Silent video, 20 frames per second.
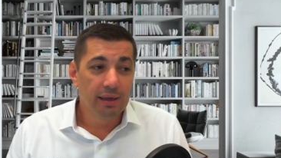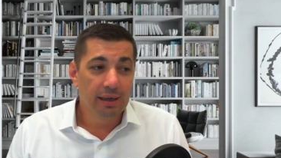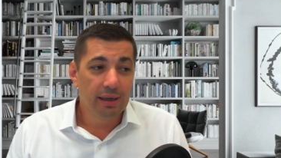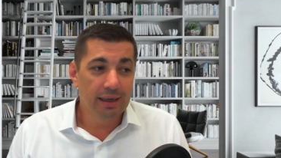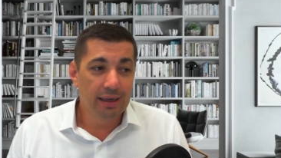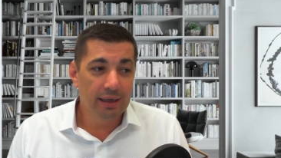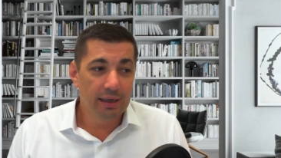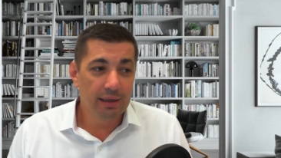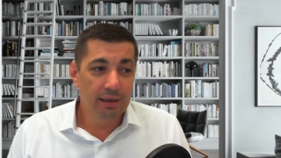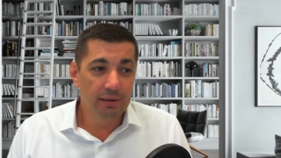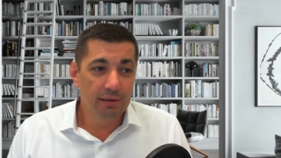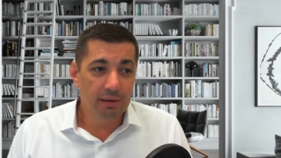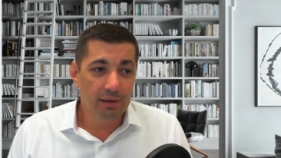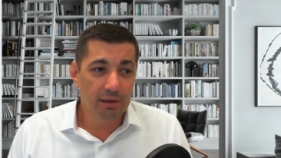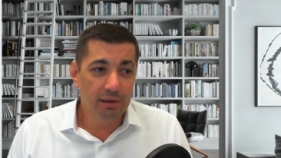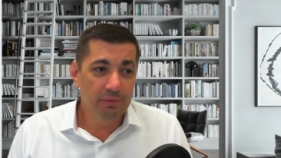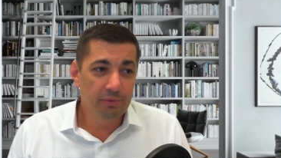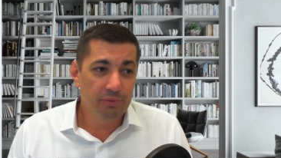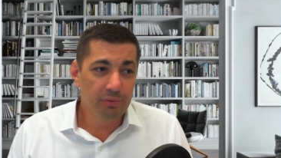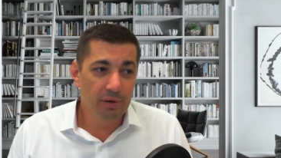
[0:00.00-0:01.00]
And
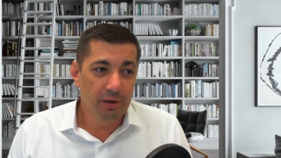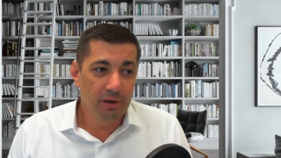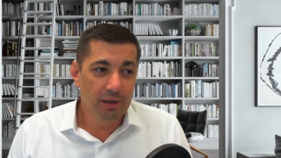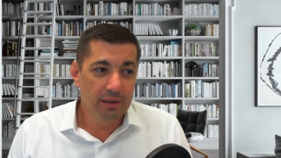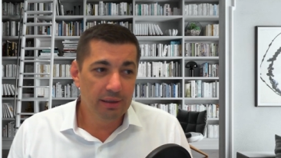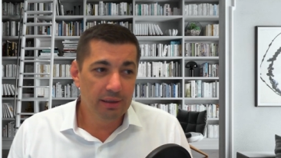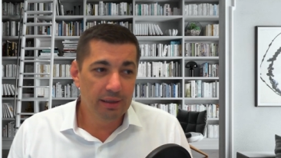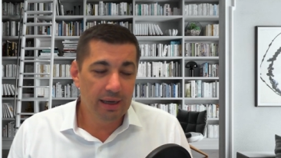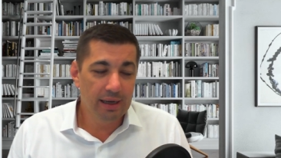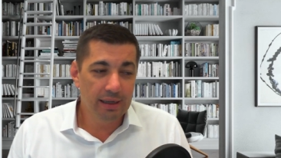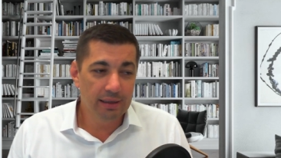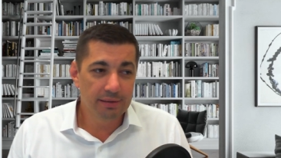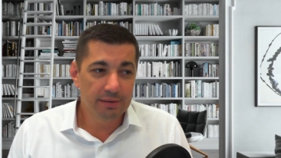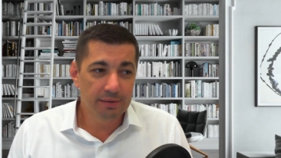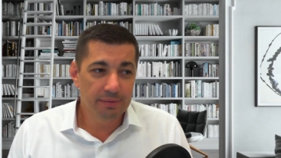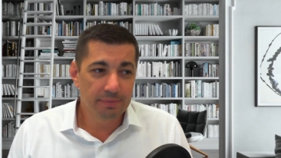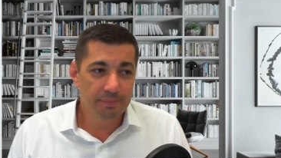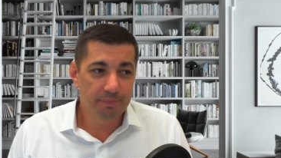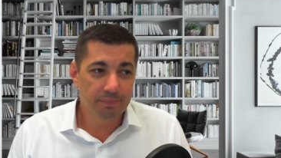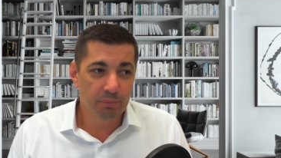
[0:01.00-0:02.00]
I find that
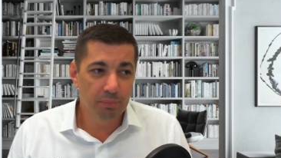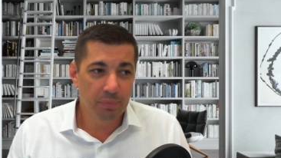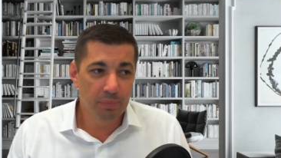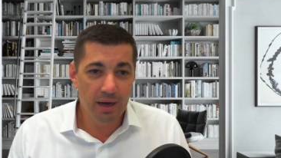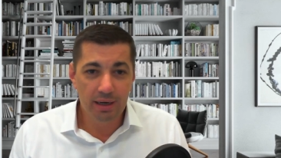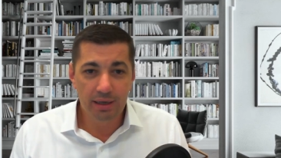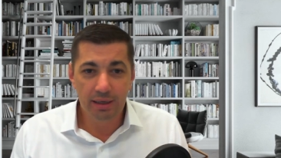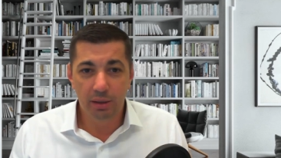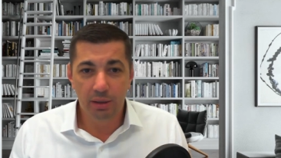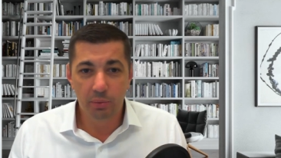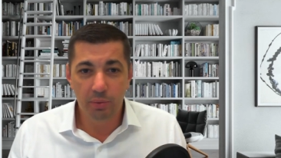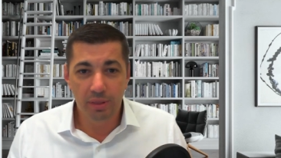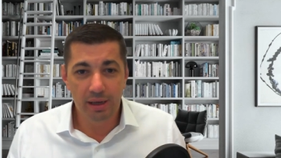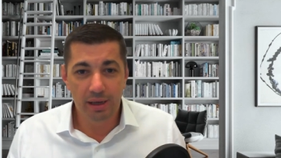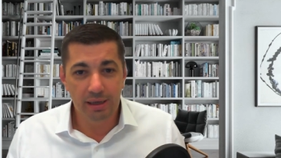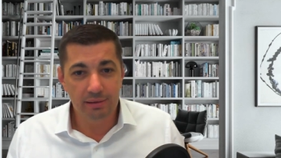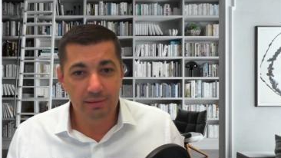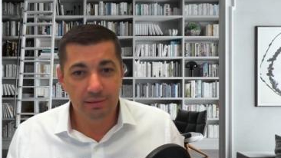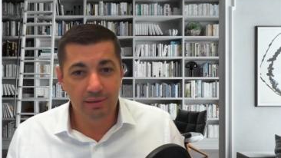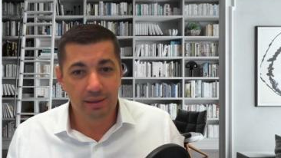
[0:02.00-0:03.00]
marketing
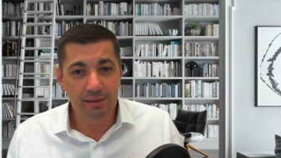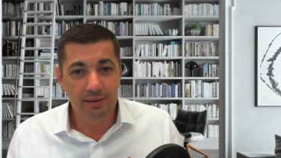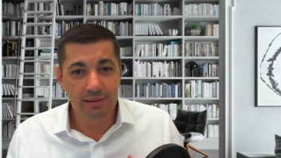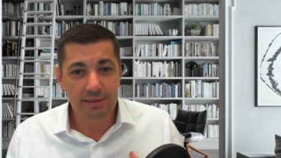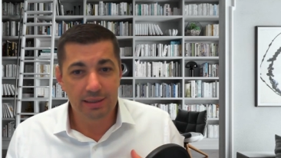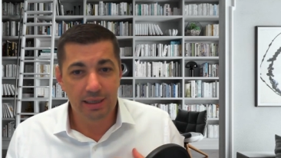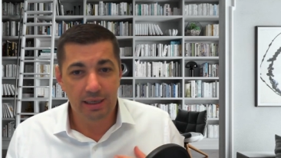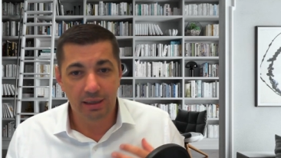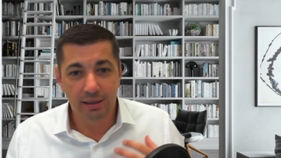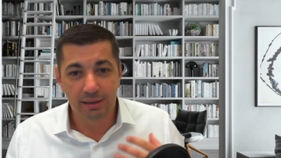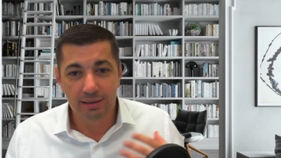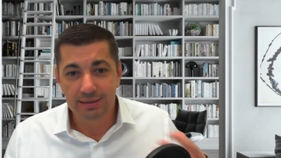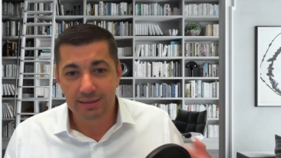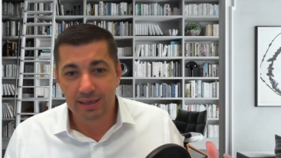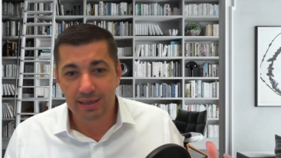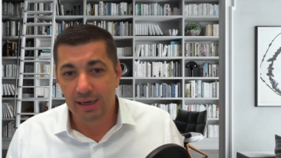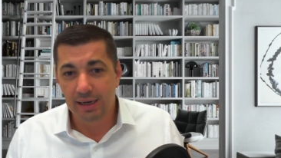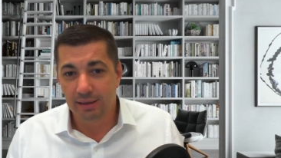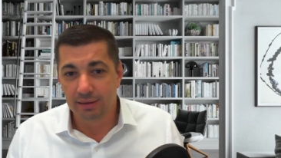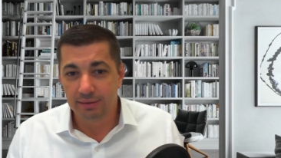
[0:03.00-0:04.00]
without understanding of
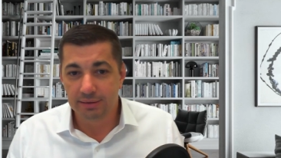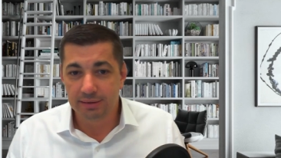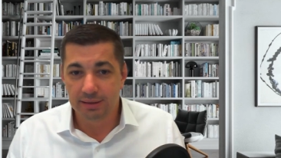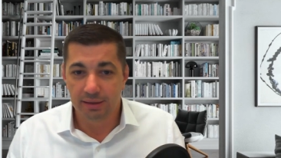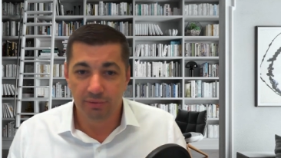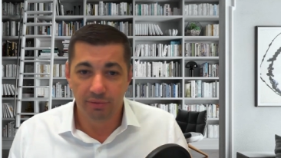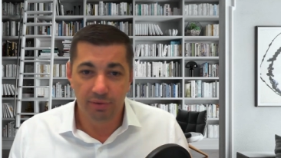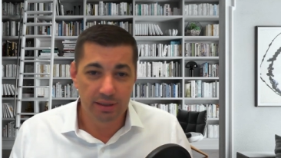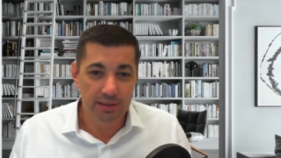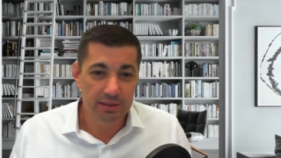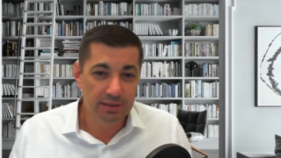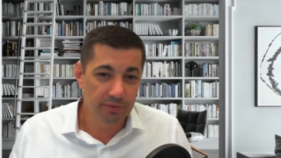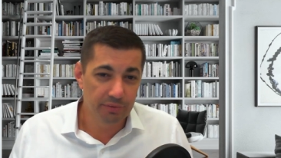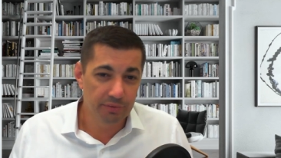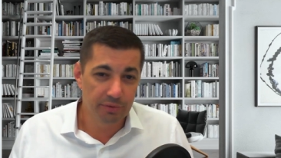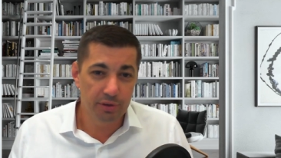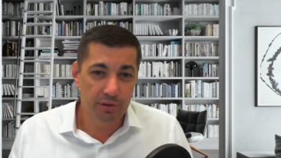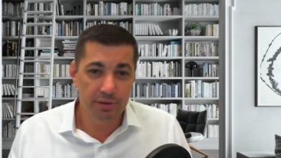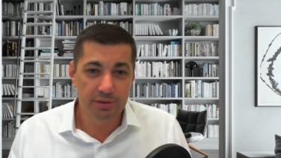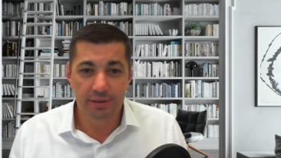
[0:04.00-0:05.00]
sales and vice
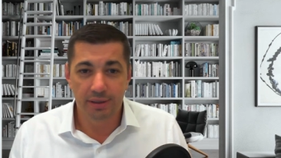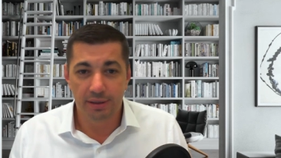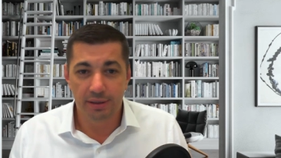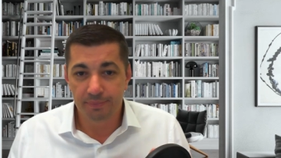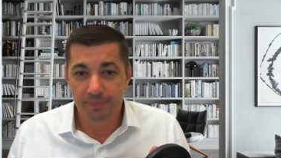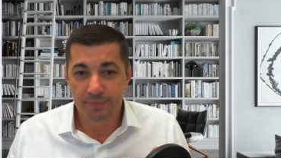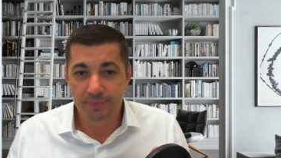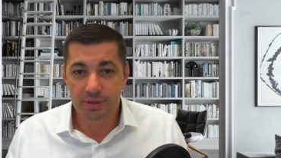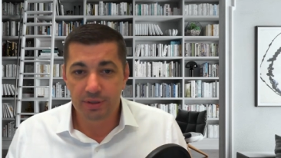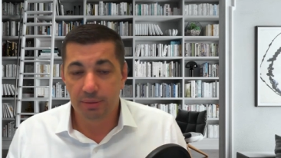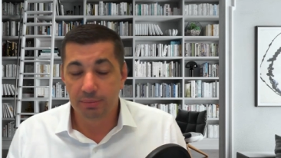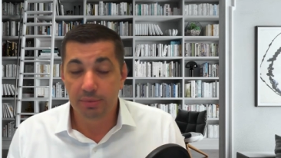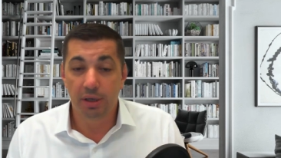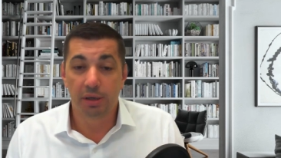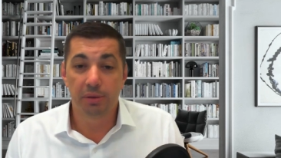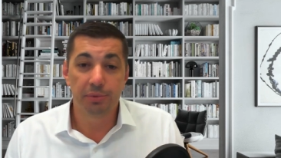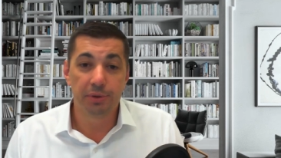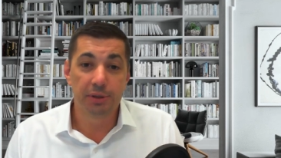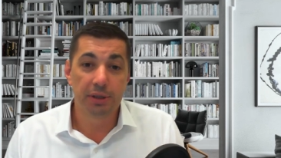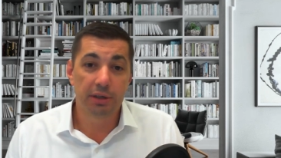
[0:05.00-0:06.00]
versa
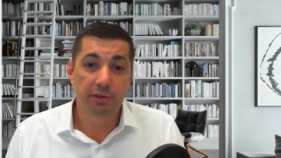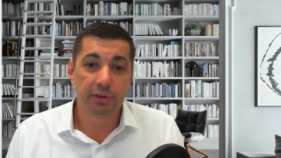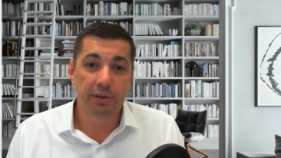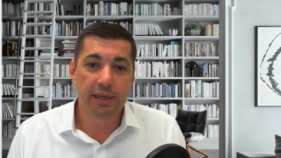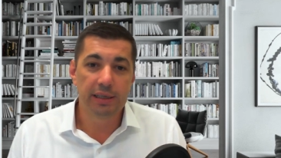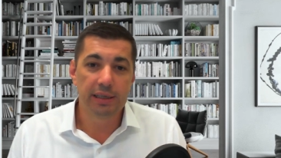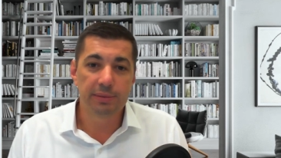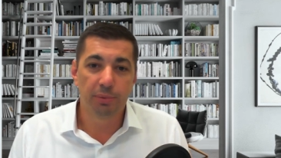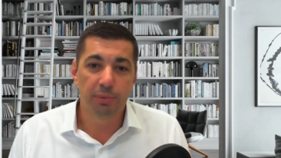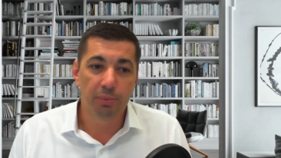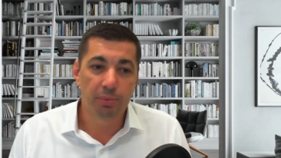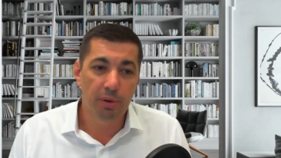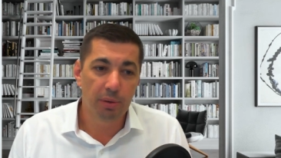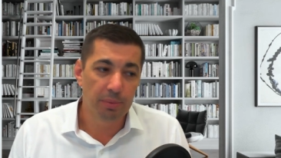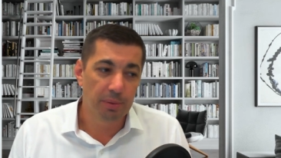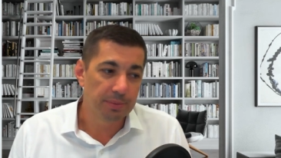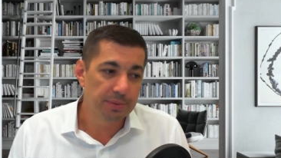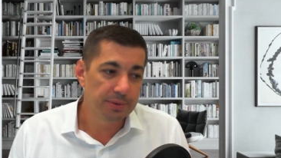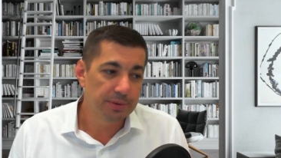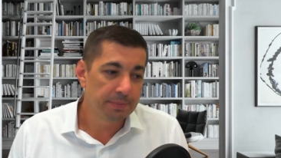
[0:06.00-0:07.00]
sometimes really creates more
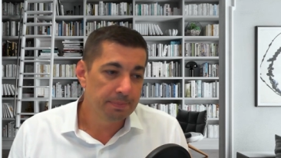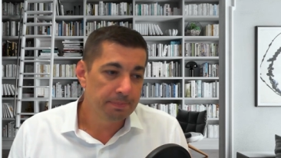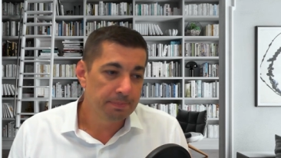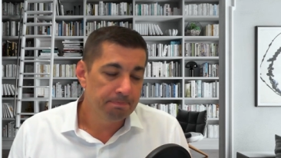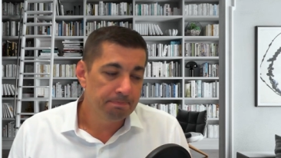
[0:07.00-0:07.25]
problems.